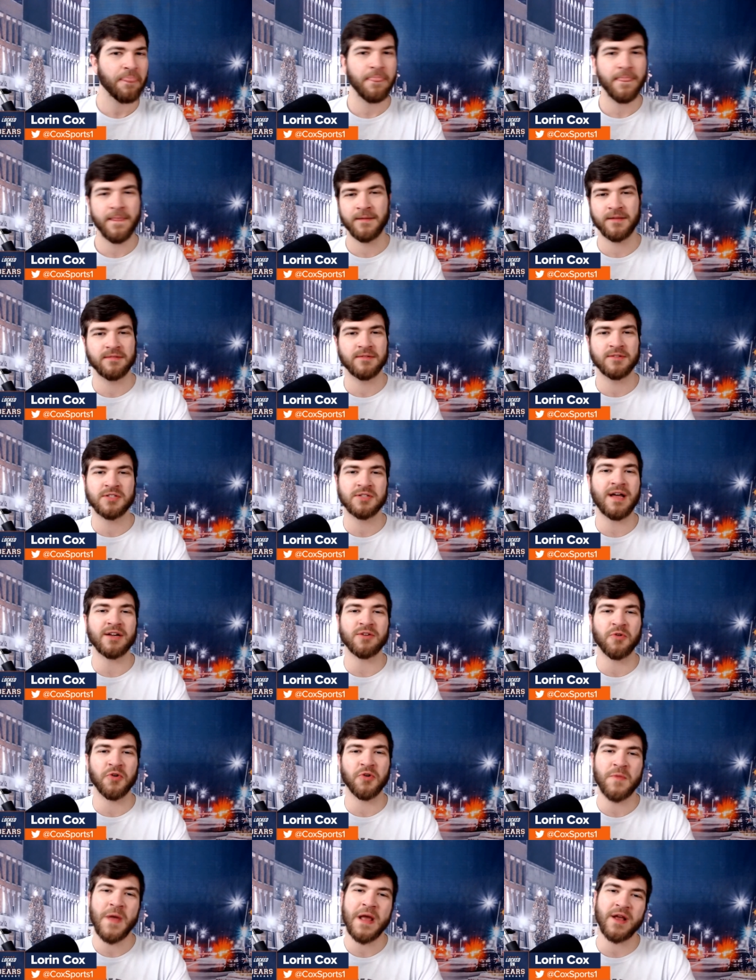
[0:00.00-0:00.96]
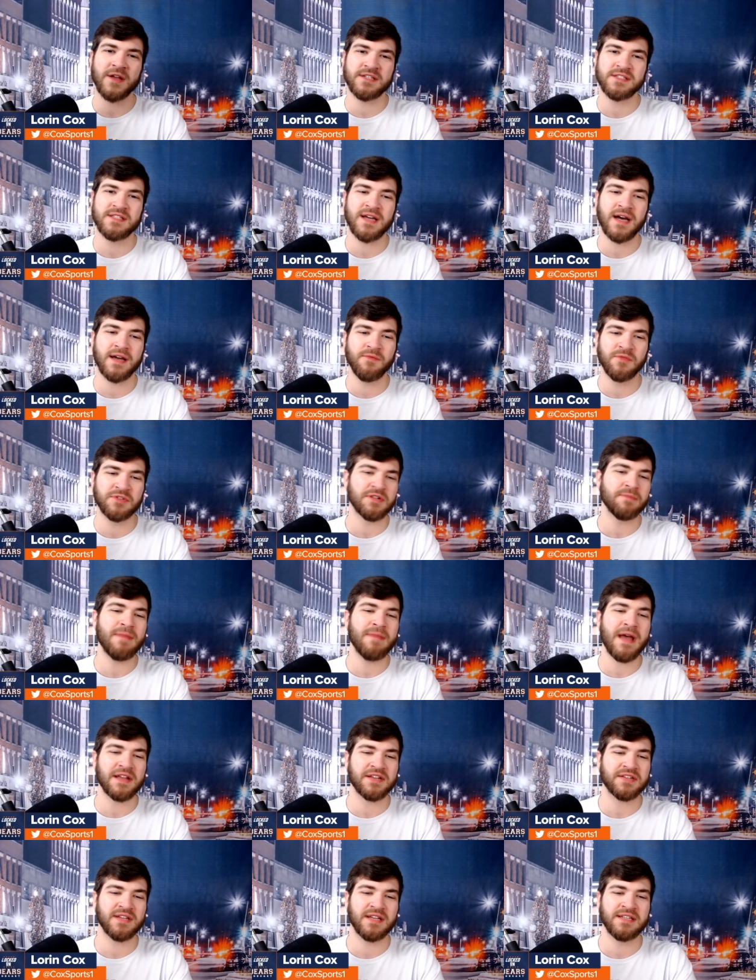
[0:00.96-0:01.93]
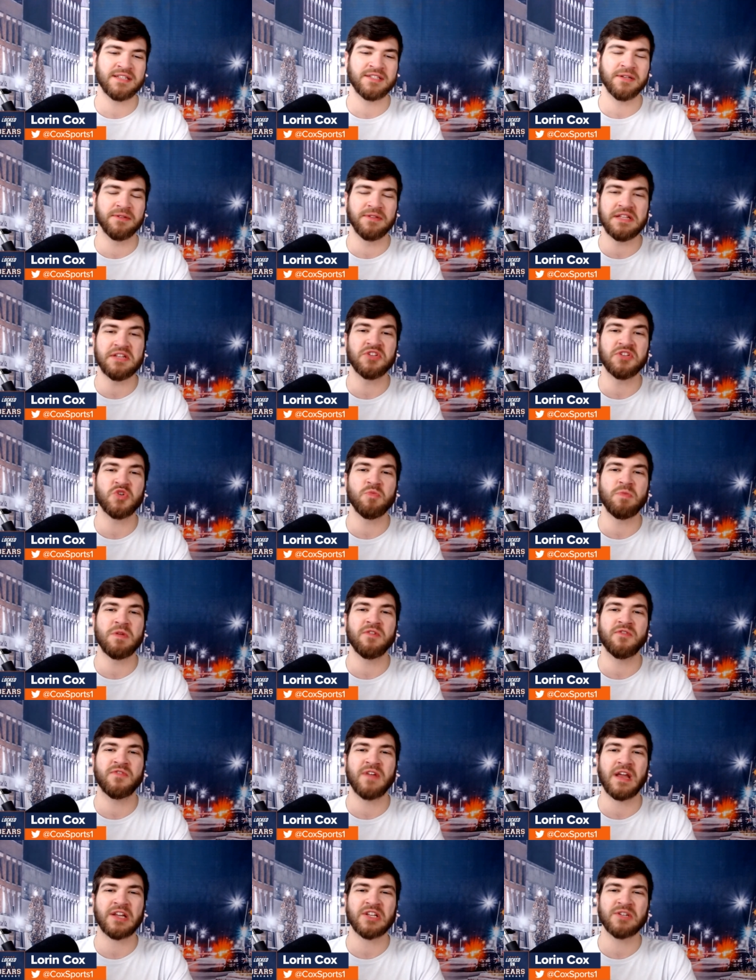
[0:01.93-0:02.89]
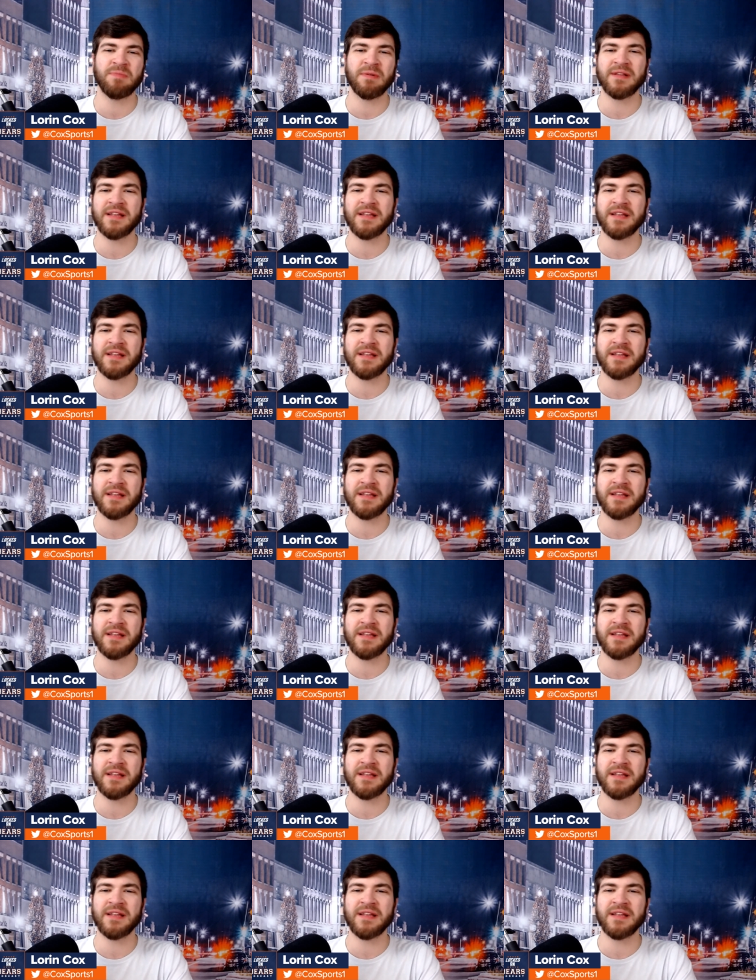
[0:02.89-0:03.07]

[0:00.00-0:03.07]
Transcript: the slot cornerback is not, was a mess and still needs to be fixed.